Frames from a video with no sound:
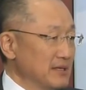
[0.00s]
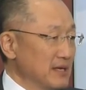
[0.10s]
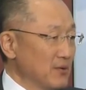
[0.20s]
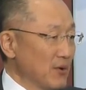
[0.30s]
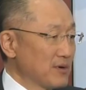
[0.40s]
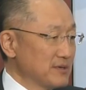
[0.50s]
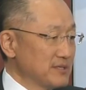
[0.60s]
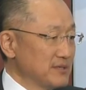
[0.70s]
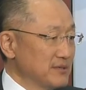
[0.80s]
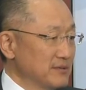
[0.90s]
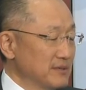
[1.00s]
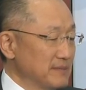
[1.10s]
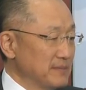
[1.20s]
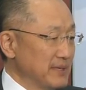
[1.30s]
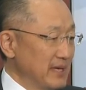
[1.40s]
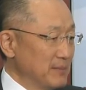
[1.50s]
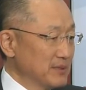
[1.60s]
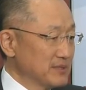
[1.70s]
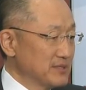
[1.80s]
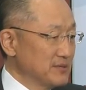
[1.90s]
in order to be
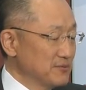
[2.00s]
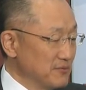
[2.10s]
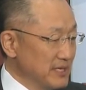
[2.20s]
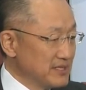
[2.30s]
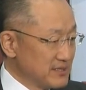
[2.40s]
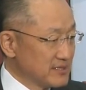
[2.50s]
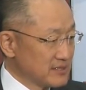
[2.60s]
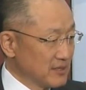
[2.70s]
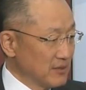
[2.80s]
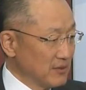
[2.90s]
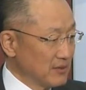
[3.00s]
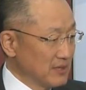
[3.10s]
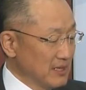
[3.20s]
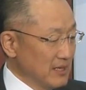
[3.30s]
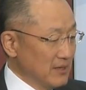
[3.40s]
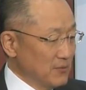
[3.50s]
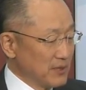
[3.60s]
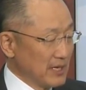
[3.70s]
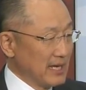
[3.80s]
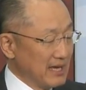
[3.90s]
able to reach this goal,
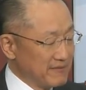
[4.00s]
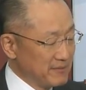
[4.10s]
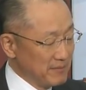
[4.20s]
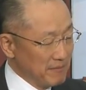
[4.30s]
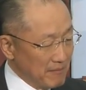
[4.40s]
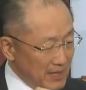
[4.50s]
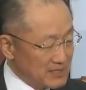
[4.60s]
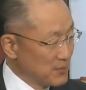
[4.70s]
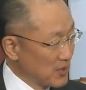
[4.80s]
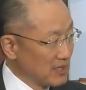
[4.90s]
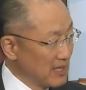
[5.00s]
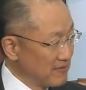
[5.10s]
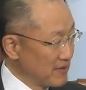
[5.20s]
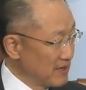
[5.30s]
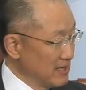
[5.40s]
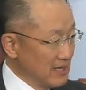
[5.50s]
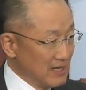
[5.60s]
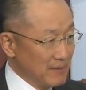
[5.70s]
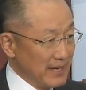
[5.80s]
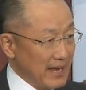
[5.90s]
we're going to have to be much more clever
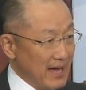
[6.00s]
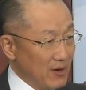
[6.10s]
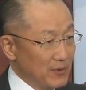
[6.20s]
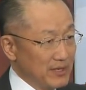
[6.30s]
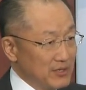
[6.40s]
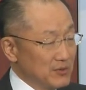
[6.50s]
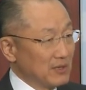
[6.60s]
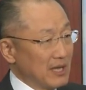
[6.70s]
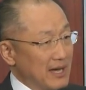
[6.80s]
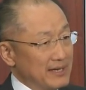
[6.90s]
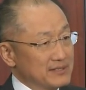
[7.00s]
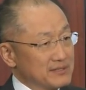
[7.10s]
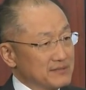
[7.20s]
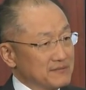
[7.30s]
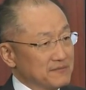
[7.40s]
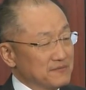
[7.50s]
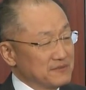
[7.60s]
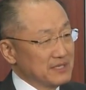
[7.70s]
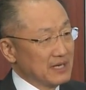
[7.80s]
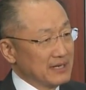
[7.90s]
about how we utilize
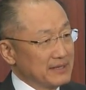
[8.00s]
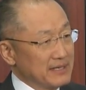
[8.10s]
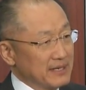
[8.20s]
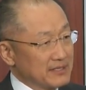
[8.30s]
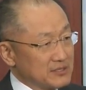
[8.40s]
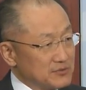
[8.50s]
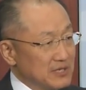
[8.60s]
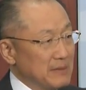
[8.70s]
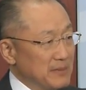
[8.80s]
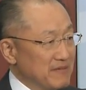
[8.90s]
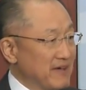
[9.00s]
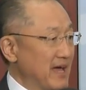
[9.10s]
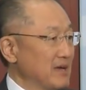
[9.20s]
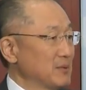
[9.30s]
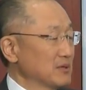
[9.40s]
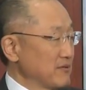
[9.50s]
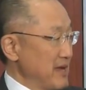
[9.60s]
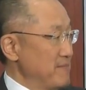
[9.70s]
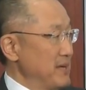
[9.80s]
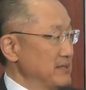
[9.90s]
uh, the extremely valuable
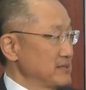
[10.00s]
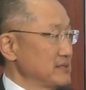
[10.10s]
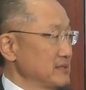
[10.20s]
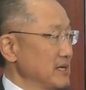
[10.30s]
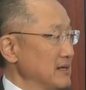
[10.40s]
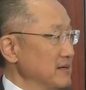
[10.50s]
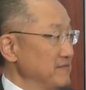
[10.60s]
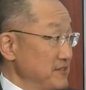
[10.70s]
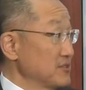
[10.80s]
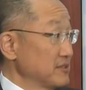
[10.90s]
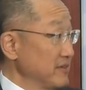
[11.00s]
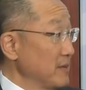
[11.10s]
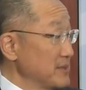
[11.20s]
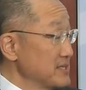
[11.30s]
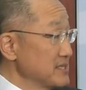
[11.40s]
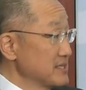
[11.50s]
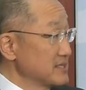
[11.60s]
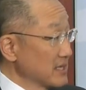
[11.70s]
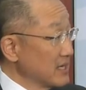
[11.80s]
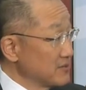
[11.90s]
grant-based uh, official development
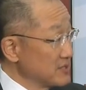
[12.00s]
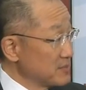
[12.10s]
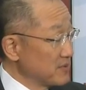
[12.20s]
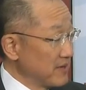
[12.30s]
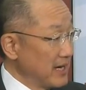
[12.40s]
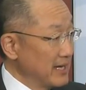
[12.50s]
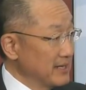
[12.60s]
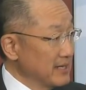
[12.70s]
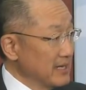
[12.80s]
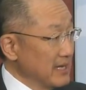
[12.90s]
assistance that countries provide